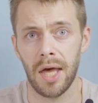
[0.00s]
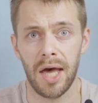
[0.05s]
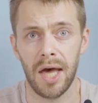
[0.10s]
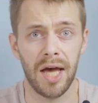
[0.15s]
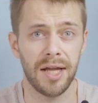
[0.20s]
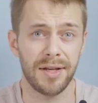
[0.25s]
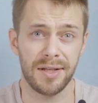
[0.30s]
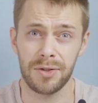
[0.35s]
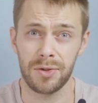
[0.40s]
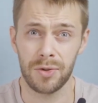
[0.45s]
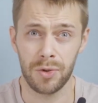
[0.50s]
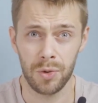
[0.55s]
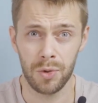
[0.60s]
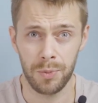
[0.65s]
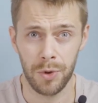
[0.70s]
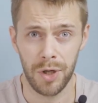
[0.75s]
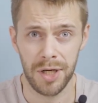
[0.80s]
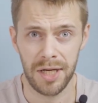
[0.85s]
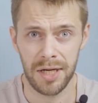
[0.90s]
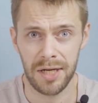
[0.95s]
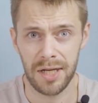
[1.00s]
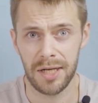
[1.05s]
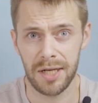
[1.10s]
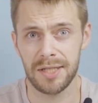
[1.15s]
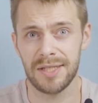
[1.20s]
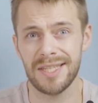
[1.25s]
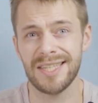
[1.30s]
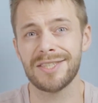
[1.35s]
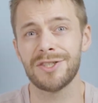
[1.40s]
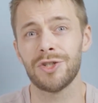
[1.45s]
At 2.8, it
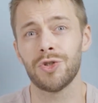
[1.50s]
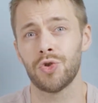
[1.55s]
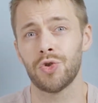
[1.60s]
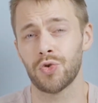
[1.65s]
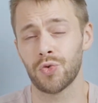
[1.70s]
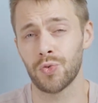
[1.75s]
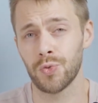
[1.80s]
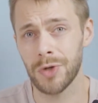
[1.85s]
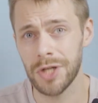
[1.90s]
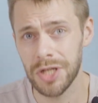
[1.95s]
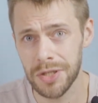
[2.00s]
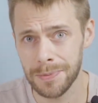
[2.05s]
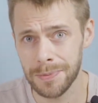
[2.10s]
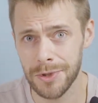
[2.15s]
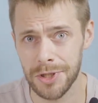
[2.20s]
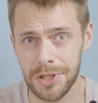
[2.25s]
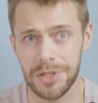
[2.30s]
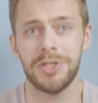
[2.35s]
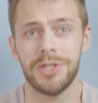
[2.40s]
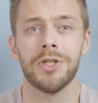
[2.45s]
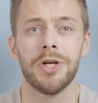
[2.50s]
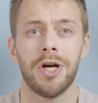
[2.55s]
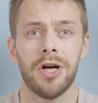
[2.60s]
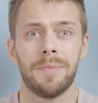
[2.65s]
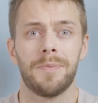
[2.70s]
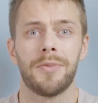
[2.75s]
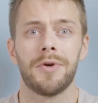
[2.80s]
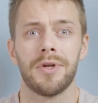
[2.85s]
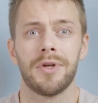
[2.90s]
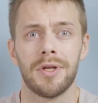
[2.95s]
is extremely
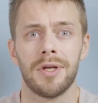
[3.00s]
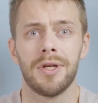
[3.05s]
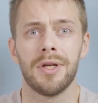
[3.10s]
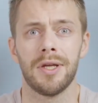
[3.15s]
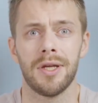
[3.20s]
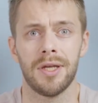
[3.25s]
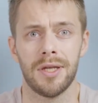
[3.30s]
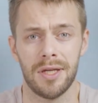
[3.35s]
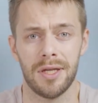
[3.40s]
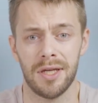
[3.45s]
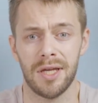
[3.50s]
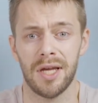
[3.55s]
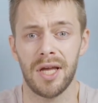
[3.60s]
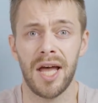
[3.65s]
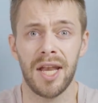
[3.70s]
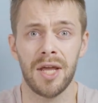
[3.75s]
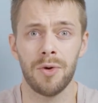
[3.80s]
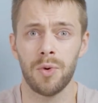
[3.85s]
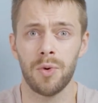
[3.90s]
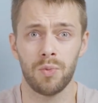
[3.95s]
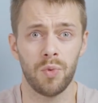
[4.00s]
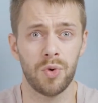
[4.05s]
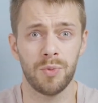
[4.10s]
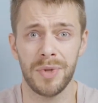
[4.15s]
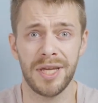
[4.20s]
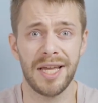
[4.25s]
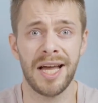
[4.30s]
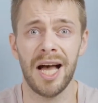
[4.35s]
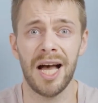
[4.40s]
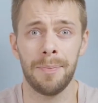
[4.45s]
sharp. Anyone would
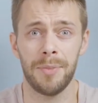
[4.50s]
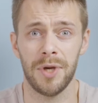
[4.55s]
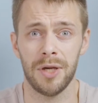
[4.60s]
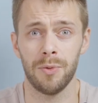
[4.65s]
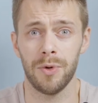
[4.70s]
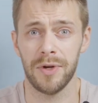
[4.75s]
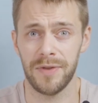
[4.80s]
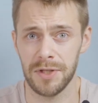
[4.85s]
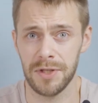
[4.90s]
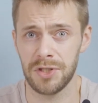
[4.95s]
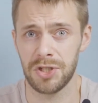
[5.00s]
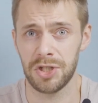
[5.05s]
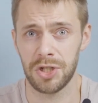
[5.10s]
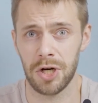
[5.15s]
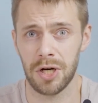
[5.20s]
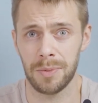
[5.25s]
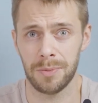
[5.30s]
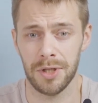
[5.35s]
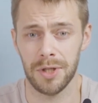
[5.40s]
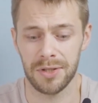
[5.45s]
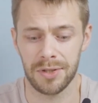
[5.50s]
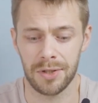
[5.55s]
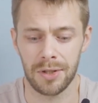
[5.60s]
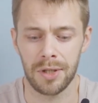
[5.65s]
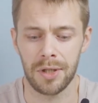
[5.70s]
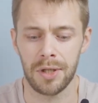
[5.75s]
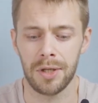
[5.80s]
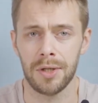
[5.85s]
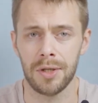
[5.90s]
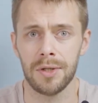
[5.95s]
be happy with its sharpness.
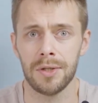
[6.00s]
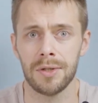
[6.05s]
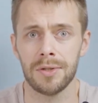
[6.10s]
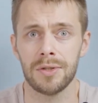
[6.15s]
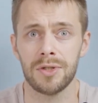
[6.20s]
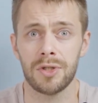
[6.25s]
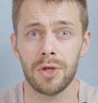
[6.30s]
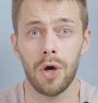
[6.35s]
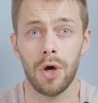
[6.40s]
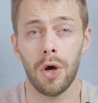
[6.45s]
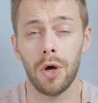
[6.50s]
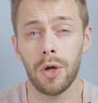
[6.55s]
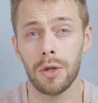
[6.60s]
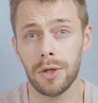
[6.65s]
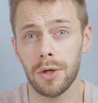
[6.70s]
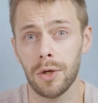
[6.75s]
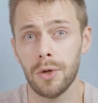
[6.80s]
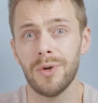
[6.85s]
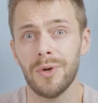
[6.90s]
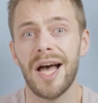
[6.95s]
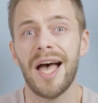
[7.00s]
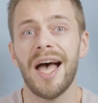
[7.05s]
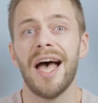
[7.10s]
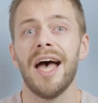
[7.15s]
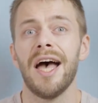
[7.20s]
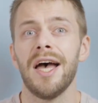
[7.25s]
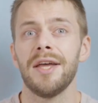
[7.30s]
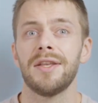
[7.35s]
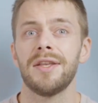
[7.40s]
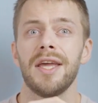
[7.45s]
Although
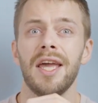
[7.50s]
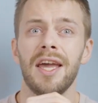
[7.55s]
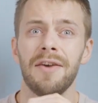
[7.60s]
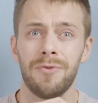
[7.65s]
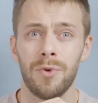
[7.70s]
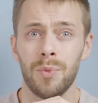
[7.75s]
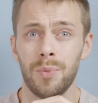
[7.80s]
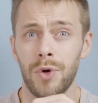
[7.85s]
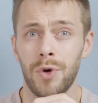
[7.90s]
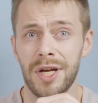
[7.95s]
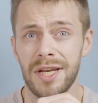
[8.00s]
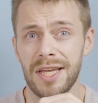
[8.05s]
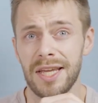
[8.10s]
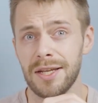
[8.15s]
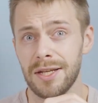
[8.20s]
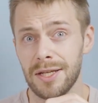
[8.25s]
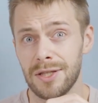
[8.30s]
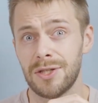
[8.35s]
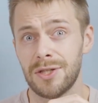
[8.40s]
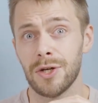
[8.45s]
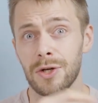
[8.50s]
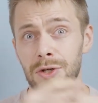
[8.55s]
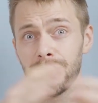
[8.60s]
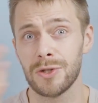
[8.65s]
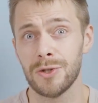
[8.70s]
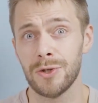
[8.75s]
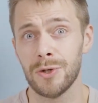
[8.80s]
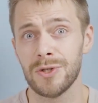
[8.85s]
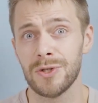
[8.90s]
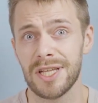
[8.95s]
at f1.8, it
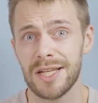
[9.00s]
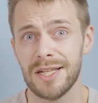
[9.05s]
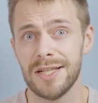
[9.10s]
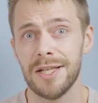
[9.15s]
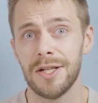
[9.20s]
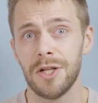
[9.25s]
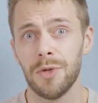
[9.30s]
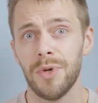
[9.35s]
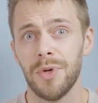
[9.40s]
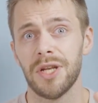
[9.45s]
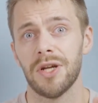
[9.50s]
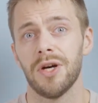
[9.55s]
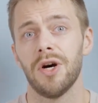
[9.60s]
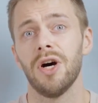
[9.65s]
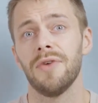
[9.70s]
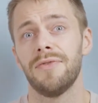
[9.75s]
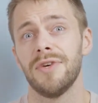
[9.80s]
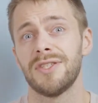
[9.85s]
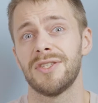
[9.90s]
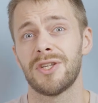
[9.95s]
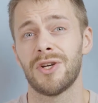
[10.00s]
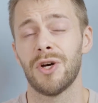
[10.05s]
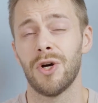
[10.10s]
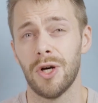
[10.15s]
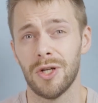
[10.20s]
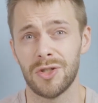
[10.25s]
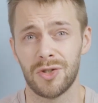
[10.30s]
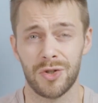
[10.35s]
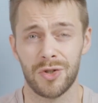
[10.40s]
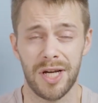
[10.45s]
does lose a little bit of its
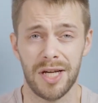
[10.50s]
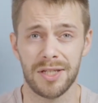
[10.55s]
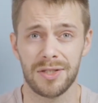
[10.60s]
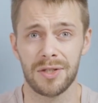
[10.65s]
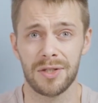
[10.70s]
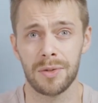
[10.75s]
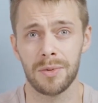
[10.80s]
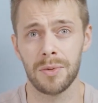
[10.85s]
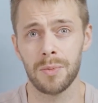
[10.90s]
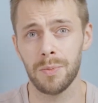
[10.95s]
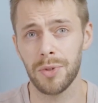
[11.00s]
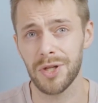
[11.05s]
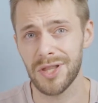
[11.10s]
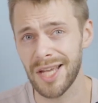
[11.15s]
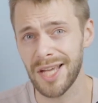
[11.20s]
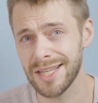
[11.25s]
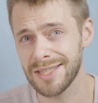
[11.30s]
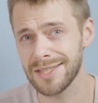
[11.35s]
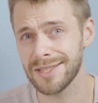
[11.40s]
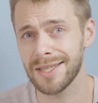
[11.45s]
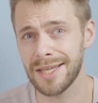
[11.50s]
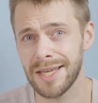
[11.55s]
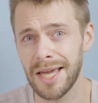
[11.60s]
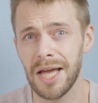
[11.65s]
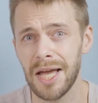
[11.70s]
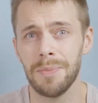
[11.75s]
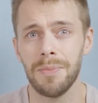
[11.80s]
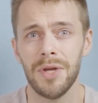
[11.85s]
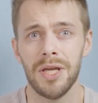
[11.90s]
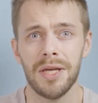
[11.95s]
contrast. But that
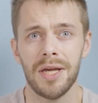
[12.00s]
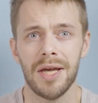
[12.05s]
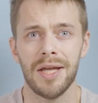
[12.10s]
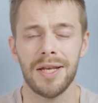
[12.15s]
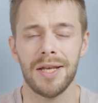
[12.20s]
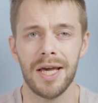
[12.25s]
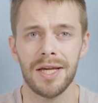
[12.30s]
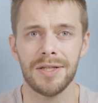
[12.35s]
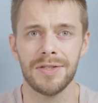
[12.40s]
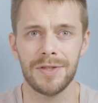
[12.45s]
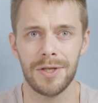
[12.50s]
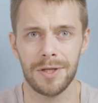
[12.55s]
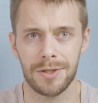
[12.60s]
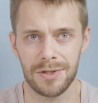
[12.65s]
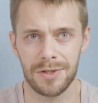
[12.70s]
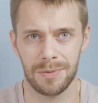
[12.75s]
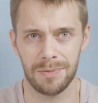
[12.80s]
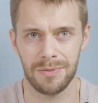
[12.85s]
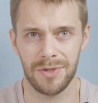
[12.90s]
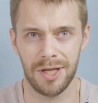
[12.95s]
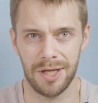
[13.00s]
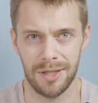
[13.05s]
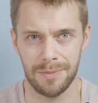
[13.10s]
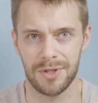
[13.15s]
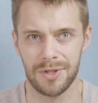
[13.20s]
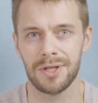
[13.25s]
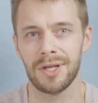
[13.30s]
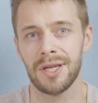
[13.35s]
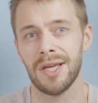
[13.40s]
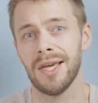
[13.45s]
can be a nice thing
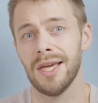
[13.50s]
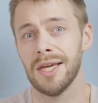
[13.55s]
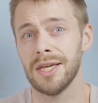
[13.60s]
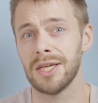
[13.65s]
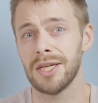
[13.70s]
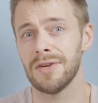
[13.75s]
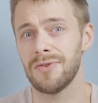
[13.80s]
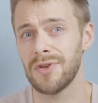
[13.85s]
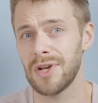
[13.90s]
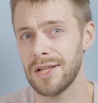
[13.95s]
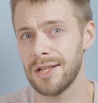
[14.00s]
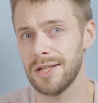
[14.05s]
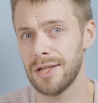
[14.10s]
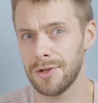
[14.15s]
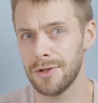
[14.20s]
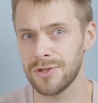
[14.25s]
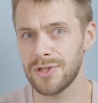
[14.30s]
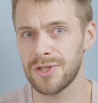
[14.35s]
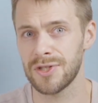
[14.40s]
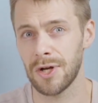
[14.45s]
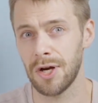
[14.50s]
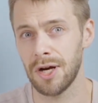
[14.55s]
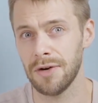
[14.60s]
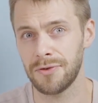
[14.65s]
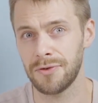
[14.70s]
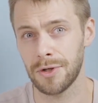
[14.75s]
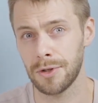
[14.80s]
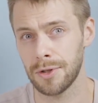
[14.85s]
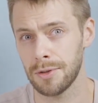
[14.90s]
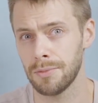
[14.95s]
sometimes. It can give it a little
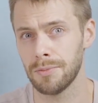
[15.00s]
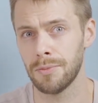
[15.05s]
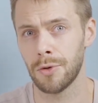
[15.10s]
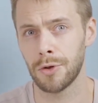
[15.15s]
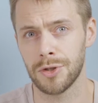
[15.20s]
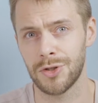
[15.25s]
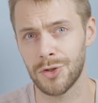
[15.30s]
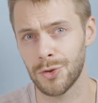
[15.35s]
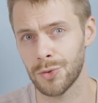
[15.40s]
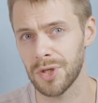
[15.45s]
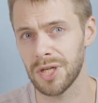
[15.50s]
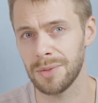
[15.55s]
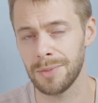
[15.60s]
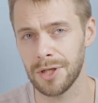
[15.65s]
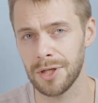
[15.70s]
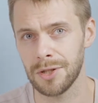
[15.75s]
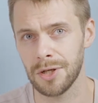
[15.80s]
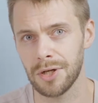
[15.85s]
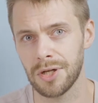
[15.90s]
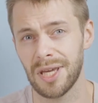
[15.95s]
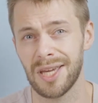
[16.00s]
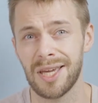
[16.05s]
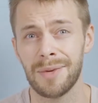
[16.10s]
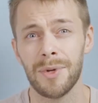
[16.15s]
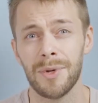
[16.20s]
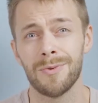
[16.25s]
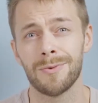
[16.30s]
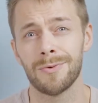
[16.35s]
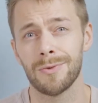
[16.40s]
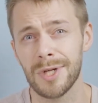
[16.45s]
softer, dreamy look. It can
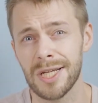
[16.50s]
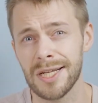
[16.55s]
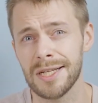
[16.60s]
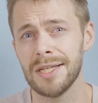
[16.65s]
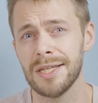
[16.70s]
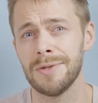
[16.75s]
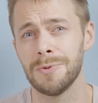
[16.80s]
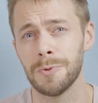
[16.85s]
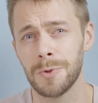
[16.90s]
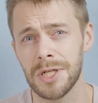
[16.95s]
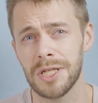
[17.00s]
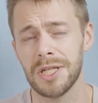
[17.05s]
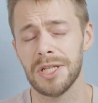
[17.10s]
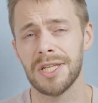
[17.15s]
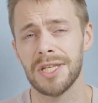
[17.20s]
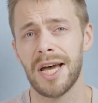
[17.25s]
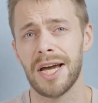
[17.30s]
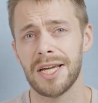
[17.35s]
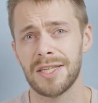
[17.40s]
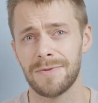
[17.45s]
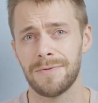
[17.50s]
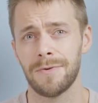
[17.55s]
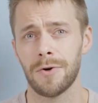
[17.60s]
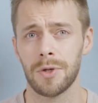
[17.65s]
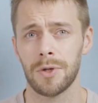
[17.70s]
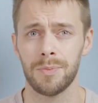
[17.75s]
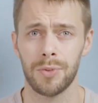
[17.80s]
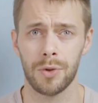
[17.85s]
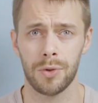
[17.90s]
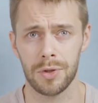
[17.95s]
be really, really nice
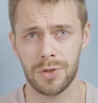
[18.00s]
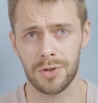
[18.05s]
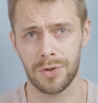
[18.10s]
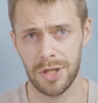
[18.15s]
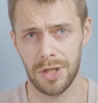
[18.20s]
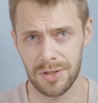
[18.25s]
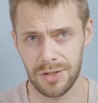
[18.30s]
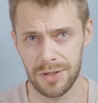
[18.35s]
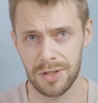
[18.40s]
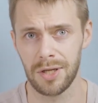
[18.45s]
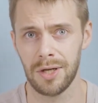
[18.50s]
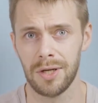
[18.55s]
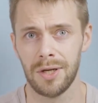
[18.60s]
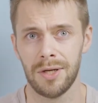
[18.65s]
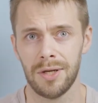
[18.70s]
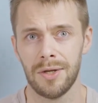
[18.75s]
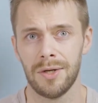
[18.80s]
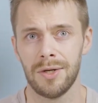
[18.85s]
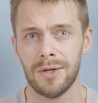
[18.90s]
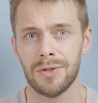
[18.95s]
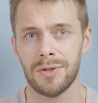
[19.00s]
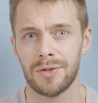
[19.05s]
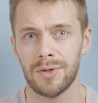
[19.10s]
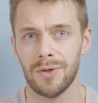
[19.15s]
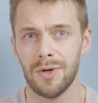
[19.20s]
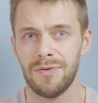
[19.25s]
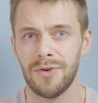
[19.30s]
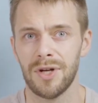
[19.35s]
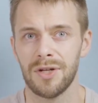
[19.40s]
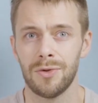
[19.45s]
for portraits.
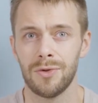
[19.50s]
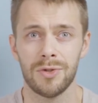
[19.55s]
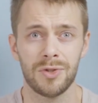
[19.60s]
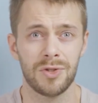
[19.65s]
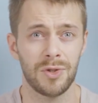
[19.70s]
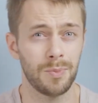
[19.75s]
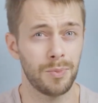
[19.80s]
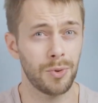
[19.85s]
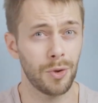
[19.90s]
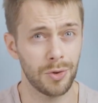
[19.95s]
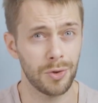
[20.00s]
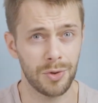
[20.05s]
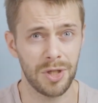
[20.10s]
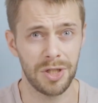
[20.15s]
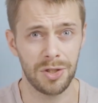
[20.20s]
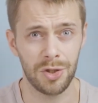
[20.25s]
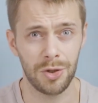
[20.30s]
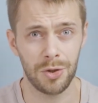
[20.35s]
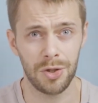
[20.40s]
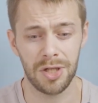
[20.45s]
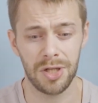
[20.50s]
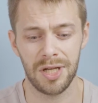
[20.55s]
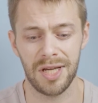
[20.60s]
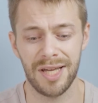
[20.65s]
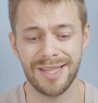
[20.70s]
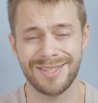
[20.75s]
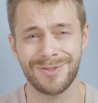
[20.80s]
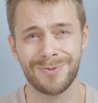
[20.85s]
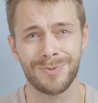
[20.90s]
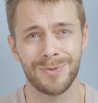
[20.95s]
So if you're doing some portrait shooting,
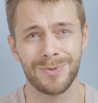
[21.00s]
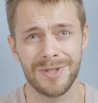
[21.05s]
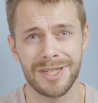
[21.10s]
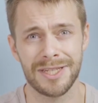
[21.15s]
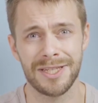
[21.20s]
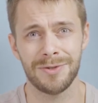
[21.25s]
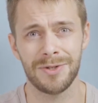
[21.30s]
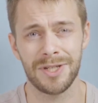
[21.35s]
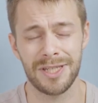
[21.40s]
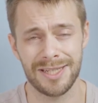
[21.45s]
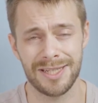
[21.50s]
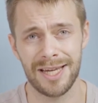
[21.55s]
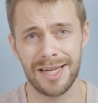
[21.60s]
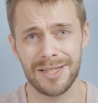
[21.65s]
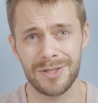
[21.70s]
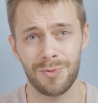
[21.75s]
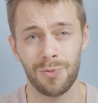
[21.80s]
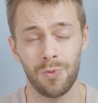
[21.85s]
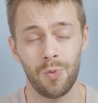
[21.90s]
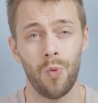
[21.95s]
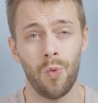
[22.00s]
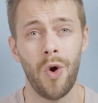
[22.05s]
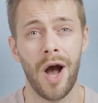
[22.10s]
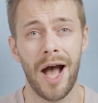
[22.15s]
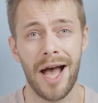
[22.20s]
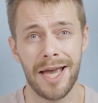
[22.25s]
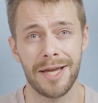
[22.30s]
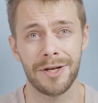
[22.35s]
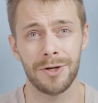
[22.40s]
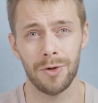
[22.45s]
it's really, really nice,
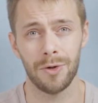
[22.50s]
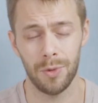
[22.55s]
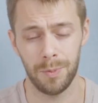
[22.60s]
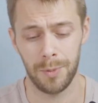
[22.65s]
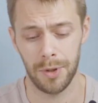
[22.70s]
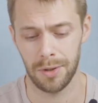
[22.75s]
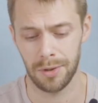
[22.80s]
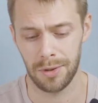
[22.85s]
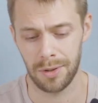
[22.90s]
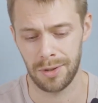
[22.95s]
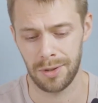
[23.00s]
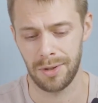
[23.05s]
wide open.